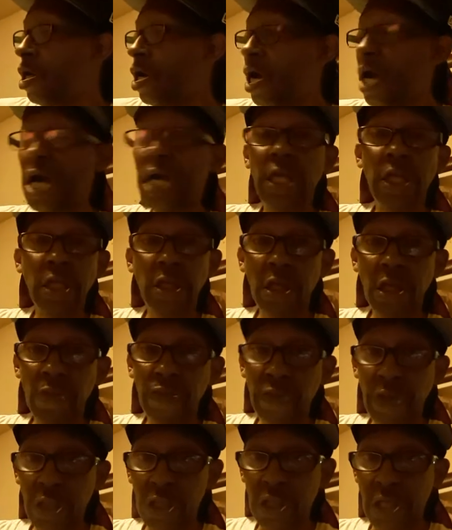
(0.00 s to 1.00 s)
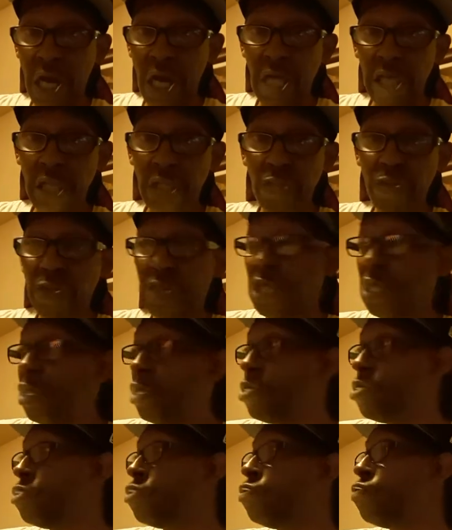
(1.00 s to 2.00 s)
en no be
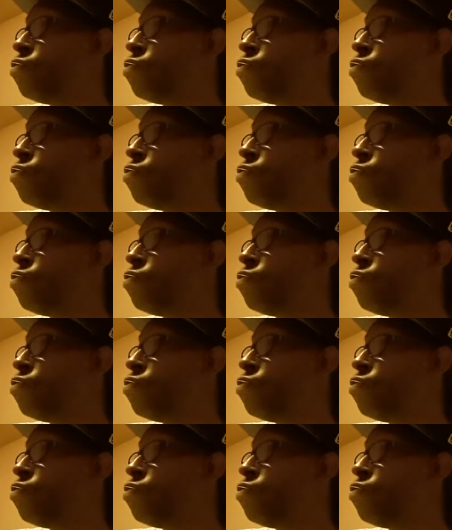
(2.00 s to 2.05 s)
heard.